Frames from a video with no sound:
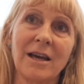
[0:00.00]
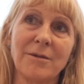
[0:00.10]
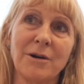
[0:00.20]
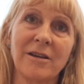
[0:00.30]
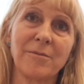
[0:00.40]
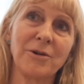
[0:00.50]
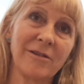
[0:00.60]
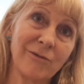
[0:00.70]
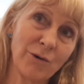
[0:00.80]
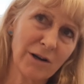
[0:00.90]
and my
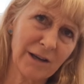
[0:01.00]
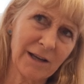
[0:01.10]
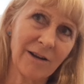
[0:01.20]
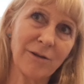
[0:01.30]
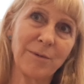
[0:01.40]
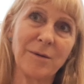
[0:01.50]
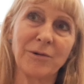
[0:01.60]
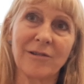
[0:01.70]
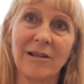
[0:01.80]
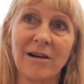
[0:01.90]
experience of working in other
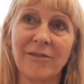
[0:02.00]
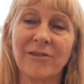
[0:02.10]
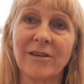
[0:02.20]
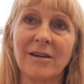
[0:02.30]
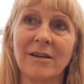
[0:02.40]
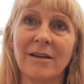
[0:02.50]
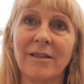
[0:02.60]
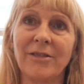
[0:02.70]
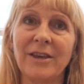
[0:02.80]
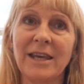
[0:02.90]
people's lives,
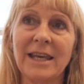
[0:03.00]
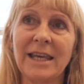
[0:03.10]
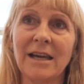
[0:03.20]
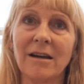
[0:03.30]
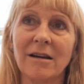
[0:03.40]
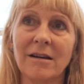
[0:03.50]
the